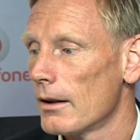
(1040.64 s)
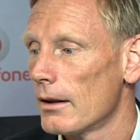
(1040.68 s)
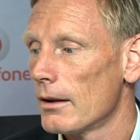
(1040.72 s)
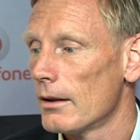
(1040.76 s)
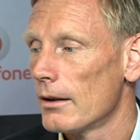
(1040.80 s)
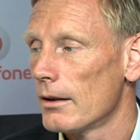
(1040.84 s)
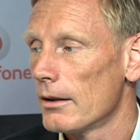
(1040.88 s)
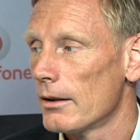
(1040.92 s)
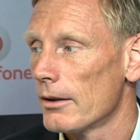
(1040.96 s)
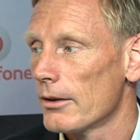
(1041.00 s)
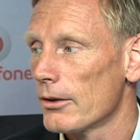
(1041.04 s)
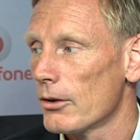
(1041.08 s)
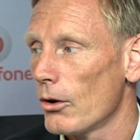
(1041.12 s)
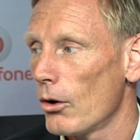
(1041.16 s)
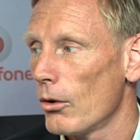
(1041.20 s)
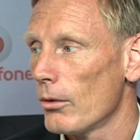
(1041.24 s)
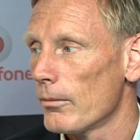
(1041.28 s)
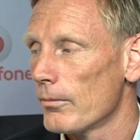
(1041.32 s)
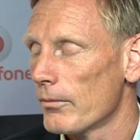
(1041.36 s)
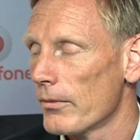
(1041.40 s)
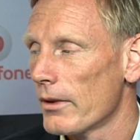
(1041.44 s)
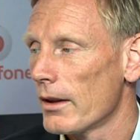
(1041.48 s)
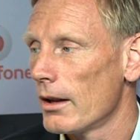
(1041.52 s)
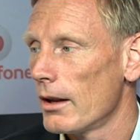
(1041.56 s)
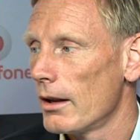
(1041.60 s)
that is so,
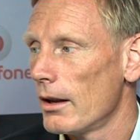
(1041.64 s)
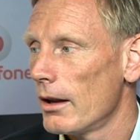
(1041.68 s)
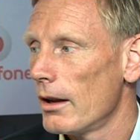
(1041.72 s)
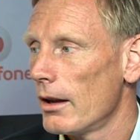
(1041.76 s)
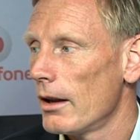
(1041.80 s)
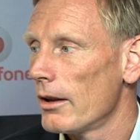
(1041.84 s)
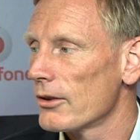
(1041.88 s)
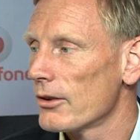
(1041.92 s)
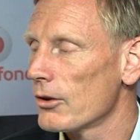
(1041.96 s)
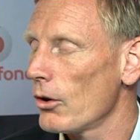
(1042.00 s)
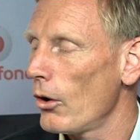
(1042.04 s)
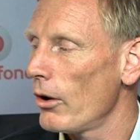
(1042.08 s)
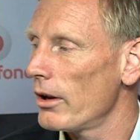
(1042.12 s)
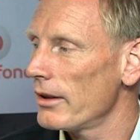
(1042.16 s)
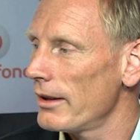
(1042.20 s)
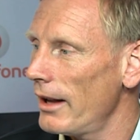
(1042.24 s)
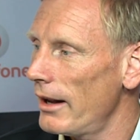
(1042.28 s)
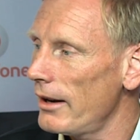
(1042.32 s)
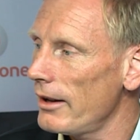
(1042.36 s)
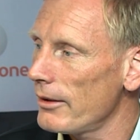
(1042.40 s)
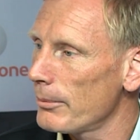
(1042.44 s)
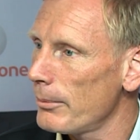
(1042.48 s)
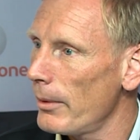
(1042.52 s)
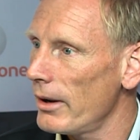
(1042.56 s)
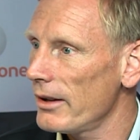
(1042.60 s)
insane. So, and
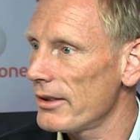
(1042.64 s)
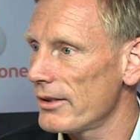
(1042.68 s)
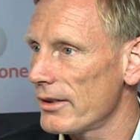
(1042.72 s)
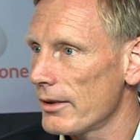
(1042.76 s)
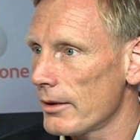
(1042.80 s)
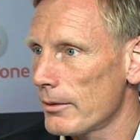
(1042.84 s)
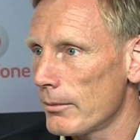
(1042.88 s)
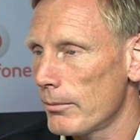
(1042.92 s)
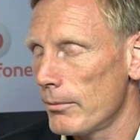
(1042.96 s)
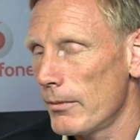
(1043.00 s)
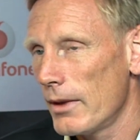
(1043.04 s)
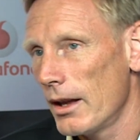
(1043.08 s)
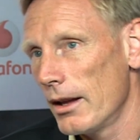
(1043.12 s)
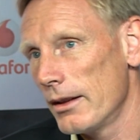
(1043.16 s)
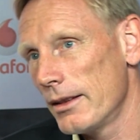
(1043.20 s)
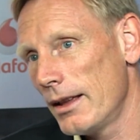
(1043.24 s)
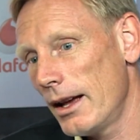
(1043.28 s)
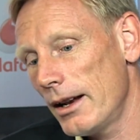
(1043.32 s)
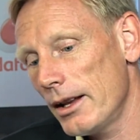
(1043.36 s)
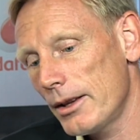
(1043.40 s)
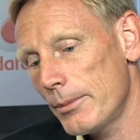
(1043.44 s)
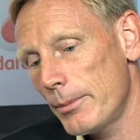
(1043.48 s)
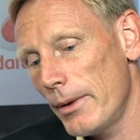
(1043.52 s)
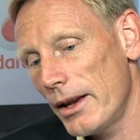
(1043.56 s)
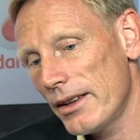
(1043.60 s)
that is basic, and
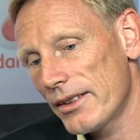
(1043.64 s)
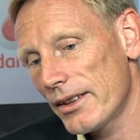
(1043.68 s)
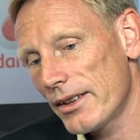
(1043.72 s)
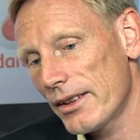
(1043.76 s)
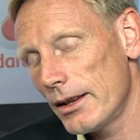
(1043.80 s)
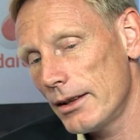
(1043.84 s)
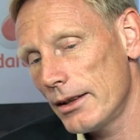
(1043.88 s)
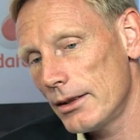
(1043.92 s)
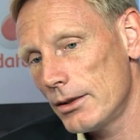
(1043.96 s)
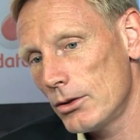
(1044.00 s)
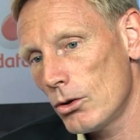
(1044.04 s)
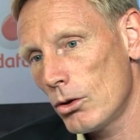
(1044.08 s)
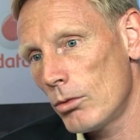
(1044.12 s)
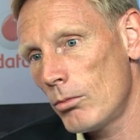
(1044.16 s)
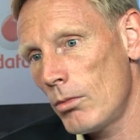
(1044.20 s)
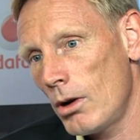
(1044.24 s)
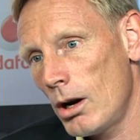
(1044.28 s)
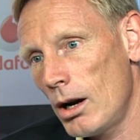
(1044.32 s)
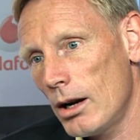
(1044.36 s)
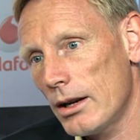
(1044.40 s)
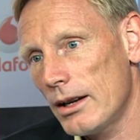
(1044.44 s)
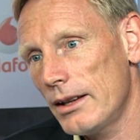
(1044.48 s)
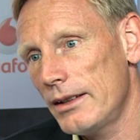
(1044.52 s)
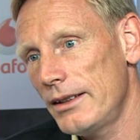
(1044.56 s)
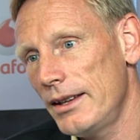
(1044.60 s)
that is basically your
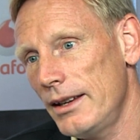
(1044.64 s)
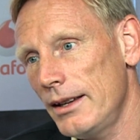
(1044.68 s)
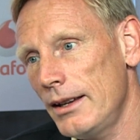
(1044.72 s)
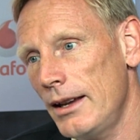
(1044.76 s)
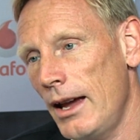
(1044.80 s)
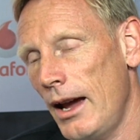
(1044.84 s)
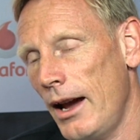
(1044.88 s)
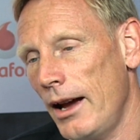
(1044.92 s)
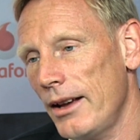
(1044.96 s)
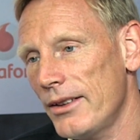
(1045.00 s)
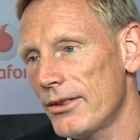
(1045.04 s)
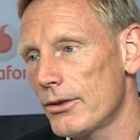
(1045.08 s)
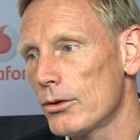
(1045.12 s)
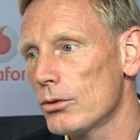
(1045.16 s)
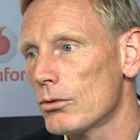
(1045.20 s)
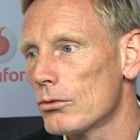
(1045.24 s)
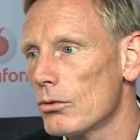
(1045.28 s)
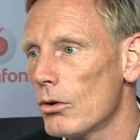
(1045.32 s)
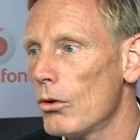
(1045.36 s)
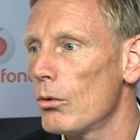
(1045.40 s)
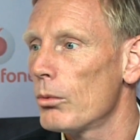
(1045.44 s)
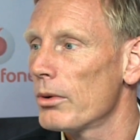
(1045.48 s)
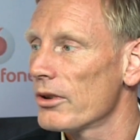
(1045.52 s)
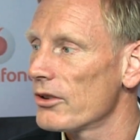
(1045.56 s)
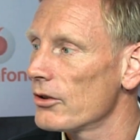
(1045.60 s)
marketing has to
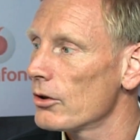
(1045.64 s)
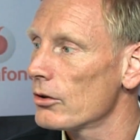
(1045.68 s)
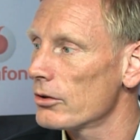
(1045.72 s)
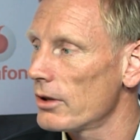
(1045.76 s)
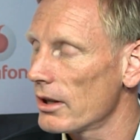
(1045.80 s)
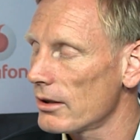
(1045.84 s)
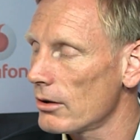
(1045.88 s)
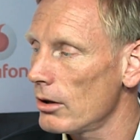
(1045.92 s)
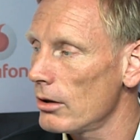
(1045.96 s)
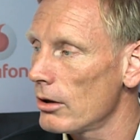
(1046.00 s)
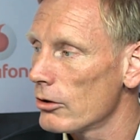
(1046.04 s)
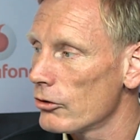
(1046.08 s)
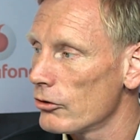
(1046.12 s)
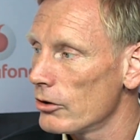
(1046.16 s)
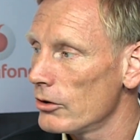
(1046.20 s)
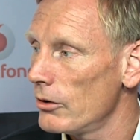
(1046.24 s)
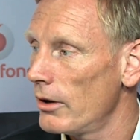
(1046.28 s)
grow with your technology.